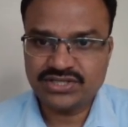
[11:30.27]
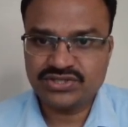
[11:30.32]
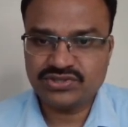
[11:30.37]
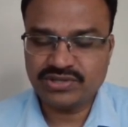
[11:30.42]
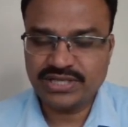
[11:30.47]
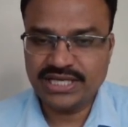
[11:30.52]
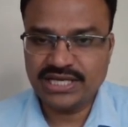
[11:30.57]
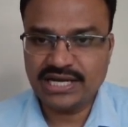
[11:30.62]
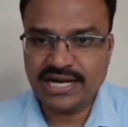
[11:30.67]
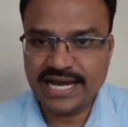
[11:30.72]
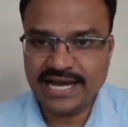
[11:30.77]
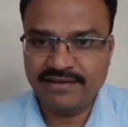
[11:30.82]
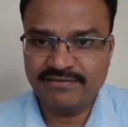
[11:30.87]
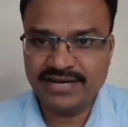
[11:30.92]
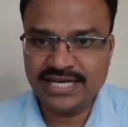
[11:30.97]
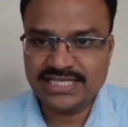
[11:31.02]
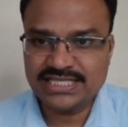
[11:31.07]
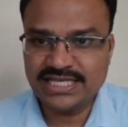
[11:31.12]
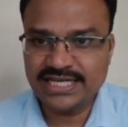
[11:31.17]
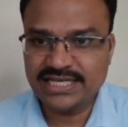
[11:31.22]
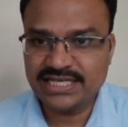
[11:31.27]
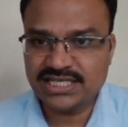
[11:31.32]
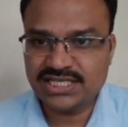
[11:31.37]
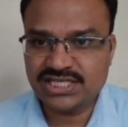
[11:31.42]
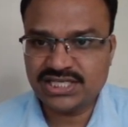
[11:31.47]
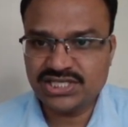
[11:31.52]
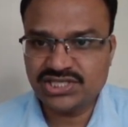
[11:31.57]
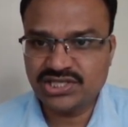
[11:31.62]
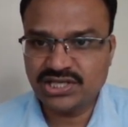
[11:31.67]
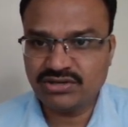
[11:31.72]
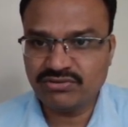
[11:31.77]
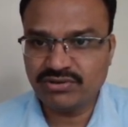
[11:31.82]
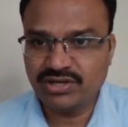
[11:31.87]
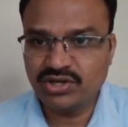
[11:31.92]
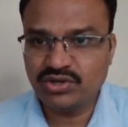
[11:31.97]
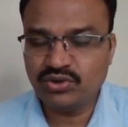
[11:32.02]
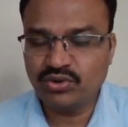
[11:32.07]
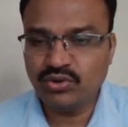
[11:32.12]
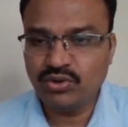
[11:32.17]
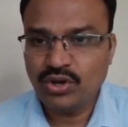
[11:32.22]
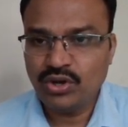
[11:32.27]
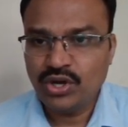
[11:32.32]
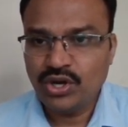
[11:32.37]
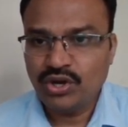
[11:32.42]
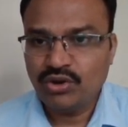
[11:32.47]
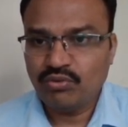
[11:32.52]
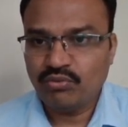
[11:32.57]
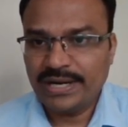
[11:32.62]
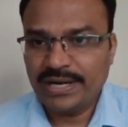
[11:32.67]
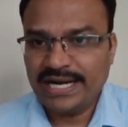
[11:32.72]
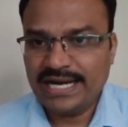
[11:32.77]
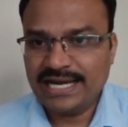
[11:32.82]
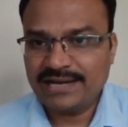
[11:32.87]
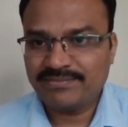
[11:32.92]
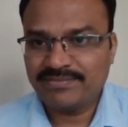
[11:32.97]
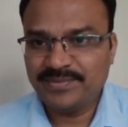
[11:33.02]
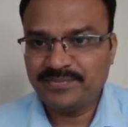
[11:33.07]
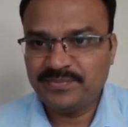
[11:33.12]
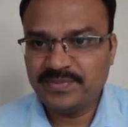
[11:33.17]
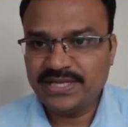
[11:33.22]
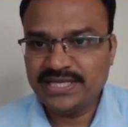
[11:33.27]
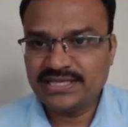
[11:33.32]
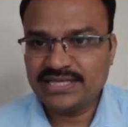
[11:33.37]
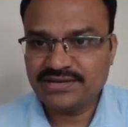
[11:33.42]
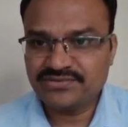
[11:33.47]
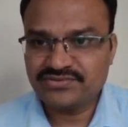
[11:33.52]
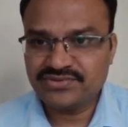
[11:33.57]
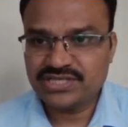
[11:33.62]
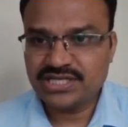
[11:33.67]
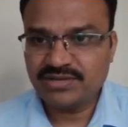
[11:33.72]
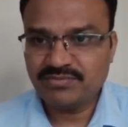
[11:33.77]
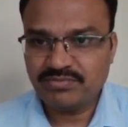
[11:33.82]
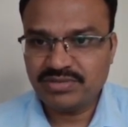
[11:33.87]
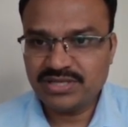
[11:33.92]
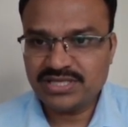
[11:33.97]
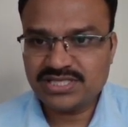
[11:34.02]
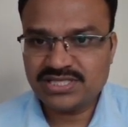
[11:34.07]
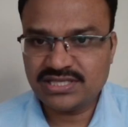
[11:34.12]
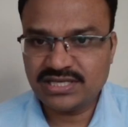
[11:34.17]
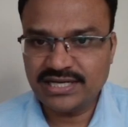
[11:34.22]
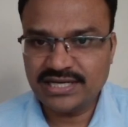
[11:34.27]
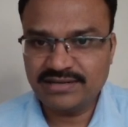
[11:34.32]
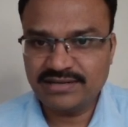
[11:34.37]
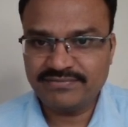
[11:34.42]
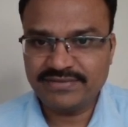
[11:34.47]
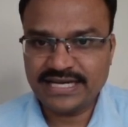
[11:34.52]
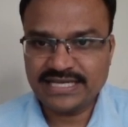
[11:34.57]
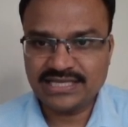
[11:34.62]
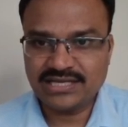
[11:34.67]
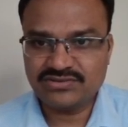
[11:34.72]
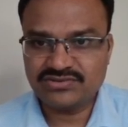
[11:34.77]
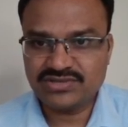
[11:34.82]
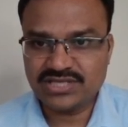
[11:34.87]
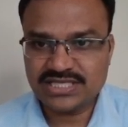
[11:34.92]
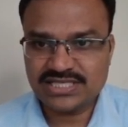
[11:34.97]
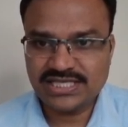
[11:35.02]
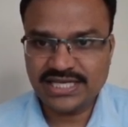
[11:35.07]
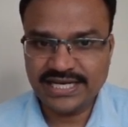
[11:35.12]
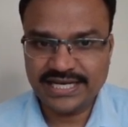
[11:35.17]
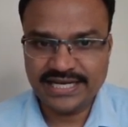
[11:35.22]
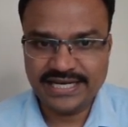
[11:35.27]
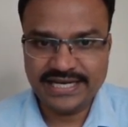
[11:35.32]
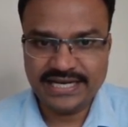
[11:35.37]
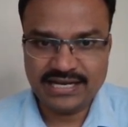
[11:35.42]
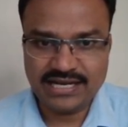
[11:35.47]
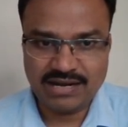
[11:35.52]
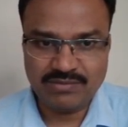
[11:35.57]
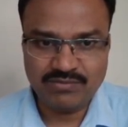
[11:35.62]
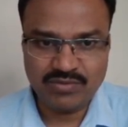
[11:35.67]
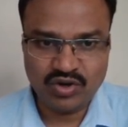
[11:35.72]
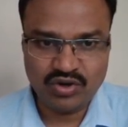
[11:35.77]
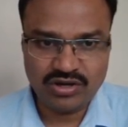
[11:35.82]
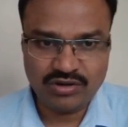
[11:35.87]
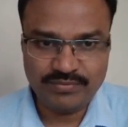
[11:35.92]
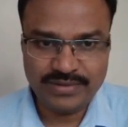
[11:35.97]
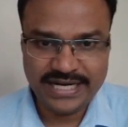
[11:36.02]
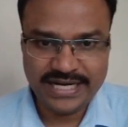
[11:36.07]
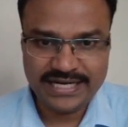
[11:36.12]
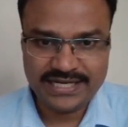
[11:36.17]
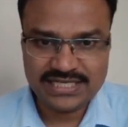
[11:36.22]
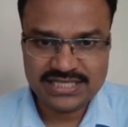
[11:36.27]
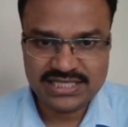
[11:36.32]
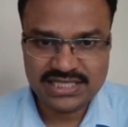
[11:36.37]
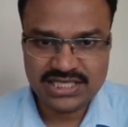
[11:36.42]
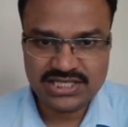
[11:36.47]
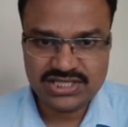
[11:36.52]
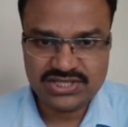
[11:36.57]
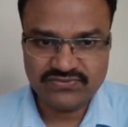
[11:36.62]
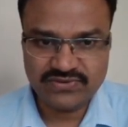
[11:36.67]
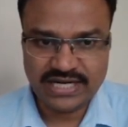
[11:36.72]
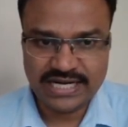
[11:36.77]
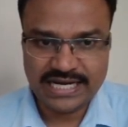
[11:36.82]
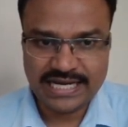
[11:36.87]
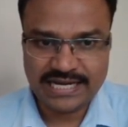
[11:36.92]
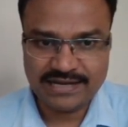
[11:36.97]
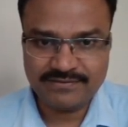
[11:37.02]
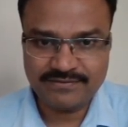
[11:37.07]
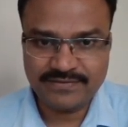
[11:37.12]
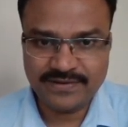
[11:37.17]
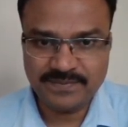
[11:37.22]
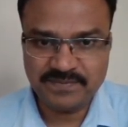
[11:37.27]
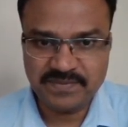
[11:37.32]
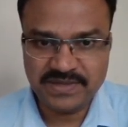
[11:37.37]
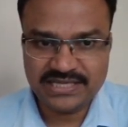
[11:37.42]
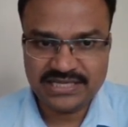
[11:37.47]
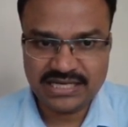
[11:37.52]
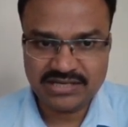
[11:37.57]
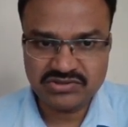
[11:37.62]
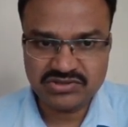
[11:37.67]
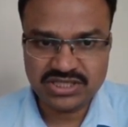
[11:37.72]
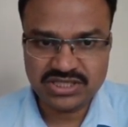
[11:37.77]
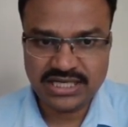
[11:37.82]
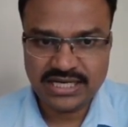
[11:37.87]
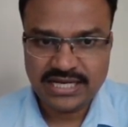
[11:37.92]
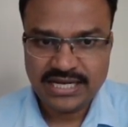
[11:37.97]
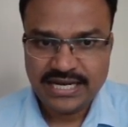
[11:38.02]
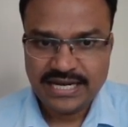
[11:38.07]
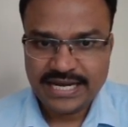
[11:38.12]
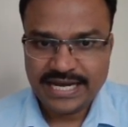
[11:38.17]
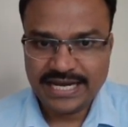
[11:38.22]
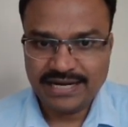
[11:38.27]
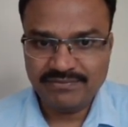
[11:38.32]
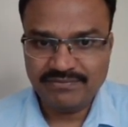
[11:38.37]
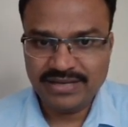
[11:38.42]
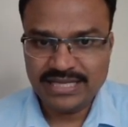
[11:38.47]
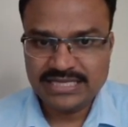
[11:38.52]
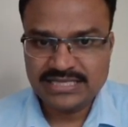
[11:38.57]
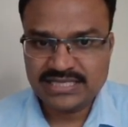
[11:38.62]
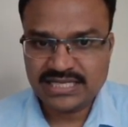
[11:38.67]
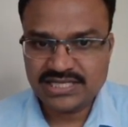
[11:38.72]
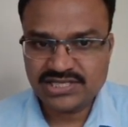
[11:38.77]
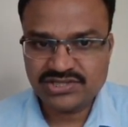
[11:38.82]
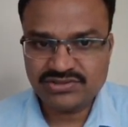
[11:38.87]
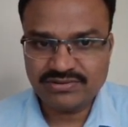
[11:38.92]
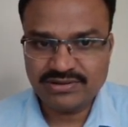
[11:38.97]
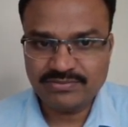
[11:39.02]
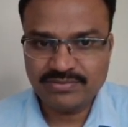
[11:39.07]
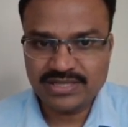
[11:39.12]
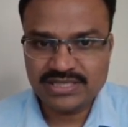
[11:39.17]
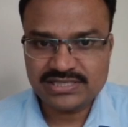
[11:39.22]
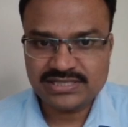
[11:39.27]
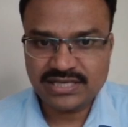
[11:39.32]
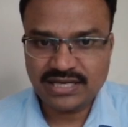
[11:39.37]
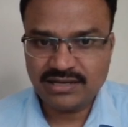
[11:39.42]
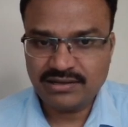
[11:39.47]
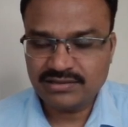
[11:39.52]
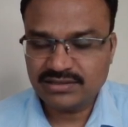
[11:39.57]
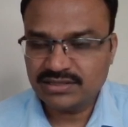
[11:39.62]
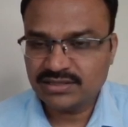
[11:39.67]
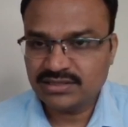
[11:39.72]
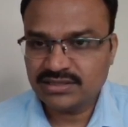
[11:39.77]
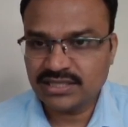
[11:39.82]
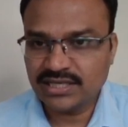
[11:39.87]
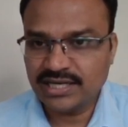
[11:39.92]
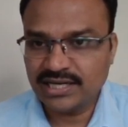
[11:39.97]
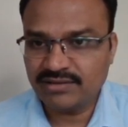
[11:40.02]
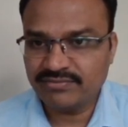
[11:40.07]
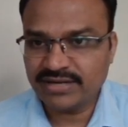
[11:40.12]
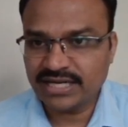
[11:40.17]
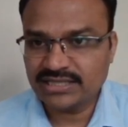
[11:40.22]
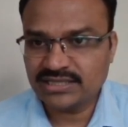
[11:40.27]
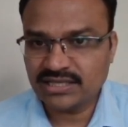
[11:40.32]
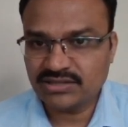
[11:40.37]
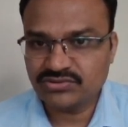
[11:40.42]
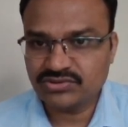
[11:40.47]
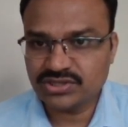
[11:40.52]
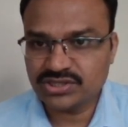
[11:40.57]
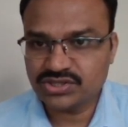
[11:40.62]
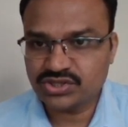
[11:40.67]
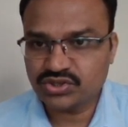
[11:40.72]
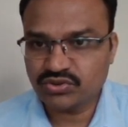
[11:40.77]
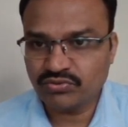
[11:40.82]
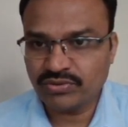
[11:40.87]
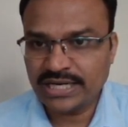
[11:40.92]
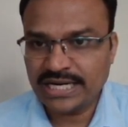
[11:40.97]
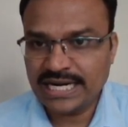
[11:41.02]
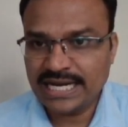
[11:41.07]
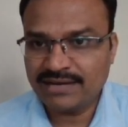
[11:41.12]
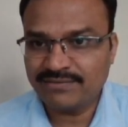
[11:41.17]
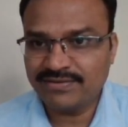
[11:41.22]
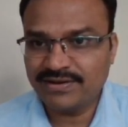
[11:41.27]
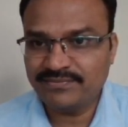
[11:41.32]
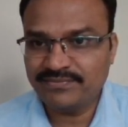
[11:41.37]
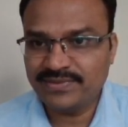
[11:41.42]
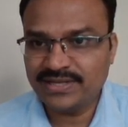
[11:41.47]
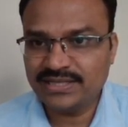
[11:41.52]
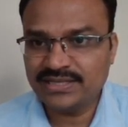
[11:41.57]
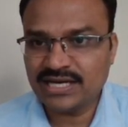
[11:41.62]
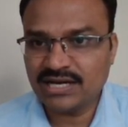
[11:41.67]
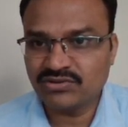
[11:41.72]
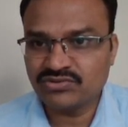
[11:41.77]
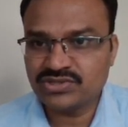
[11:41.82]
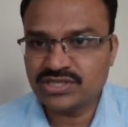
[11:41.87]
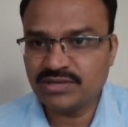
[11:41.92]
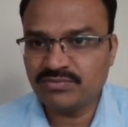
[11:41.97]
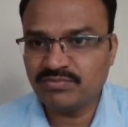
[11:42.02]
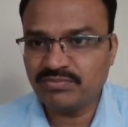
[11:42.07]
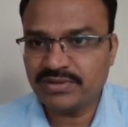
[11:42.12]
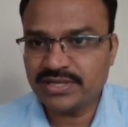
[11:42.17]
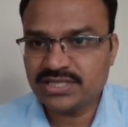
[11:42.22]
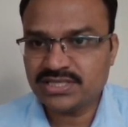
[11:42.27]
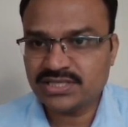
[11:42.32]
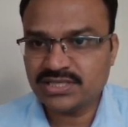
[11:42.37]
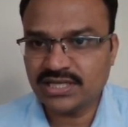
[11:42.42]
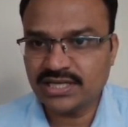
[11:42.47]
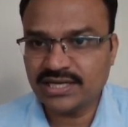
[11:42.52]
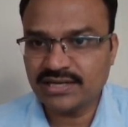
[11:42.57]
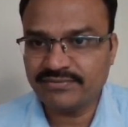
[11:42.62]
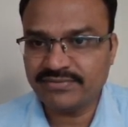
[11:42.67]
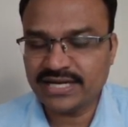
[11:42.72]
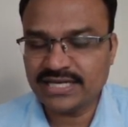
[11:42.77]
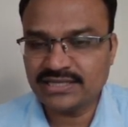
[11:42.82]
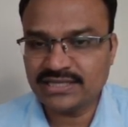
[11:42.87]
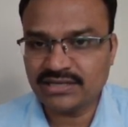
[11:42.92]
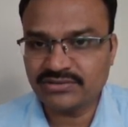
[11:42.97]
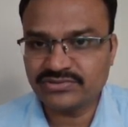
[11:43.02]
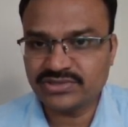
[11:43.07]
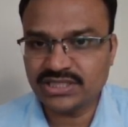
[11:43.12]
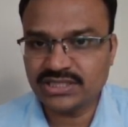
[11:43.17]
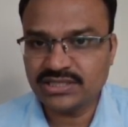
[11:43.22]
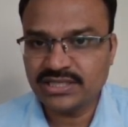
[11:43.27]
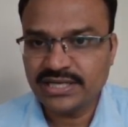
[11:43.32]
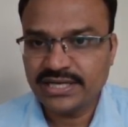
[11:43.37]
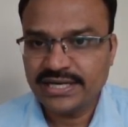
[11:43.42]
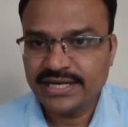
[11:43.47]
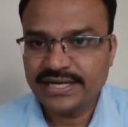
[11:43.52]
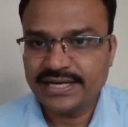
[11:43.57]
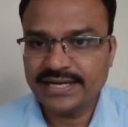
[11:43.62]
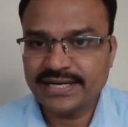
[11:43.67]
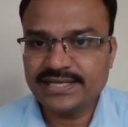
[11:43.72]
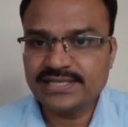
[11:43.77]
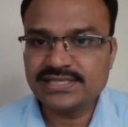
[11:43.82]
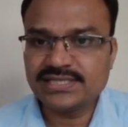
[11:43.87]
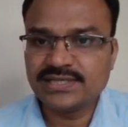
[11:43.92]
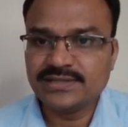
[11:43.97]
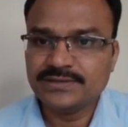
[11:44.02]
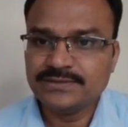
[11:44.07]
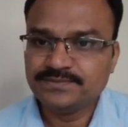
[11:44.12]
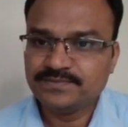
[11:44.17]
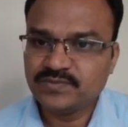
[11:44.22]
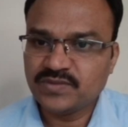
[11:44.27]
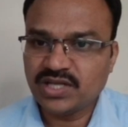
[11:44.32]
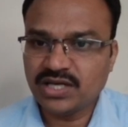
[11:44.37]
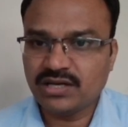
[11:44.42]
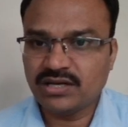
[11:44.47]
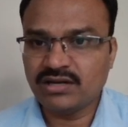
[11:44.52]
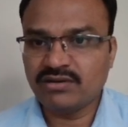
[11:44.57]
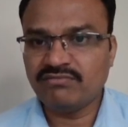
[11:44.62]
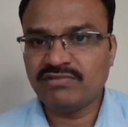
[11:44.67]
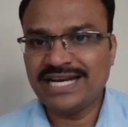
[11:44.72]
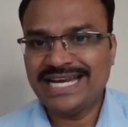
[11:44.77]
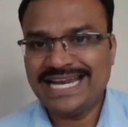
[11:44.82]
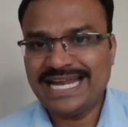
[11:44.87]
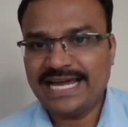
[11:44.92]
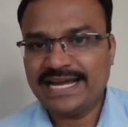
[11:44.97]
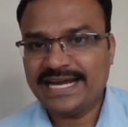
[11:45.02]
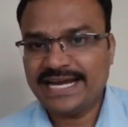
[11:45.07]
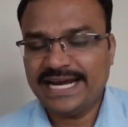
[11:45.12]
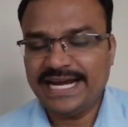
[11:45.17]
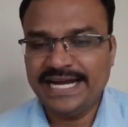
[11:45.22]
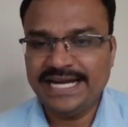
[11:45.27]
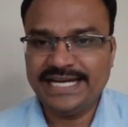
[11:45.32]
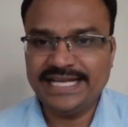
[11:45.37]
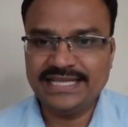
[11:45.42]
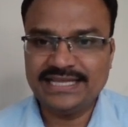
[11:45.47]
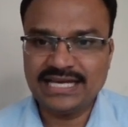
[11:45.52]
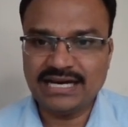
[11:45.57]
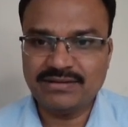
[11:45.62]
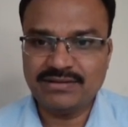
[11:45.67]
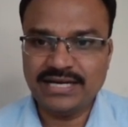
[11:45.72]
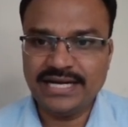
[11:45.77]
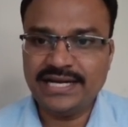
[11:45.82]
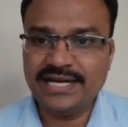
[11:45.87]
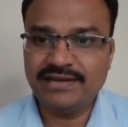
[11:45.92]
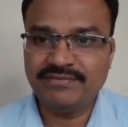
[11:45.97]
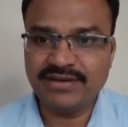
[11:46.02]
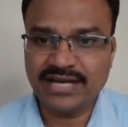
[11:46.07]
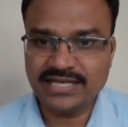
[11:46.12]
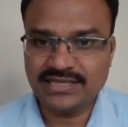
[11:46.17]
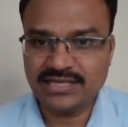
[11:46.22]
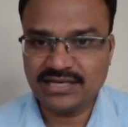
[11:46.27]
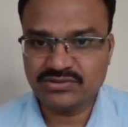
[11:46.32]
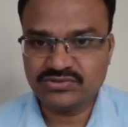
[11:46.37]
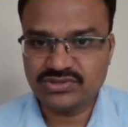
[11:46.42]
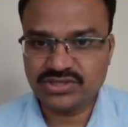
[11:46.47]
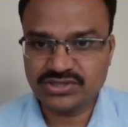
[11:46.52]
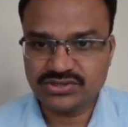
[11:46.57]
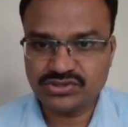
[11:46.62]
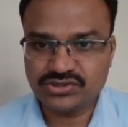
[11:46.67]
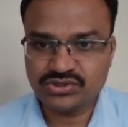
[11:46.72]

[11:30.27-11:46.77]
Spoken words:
So here average debtors is equal to 1,50,000 plus 35,000. See, amount of debtors is 1,50,000 and bills receivables are 35,000. So 1,50,000 plus 35,000, it is 1,85,000.